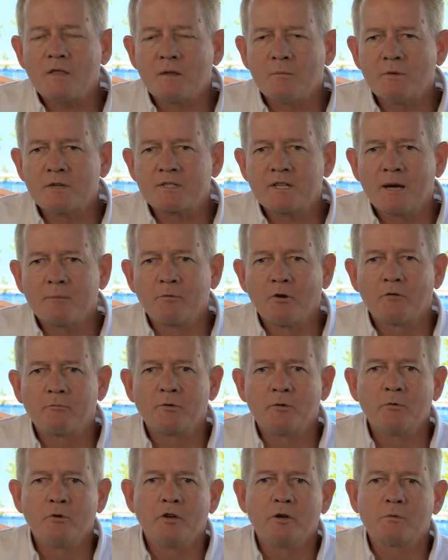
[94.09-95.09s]
mishap
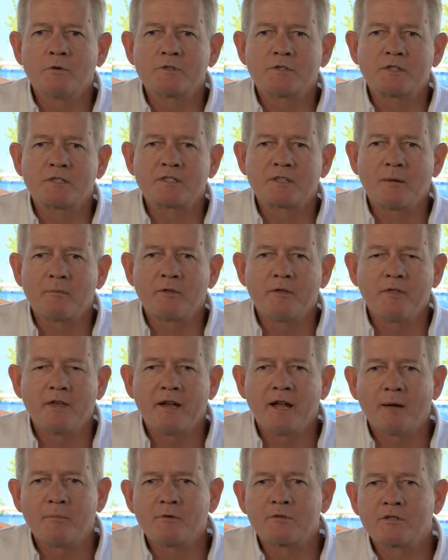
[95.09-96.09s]
off Bermuda was just something
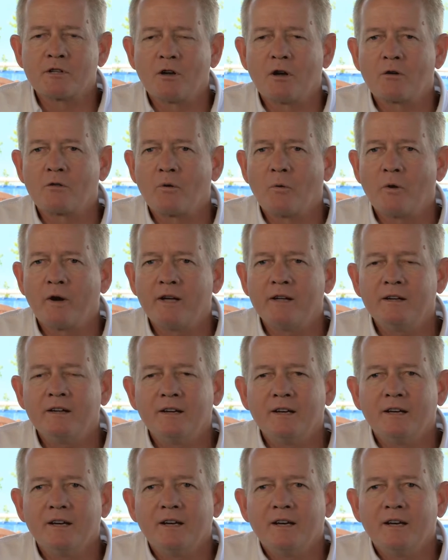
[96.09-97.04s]
that happens along the way.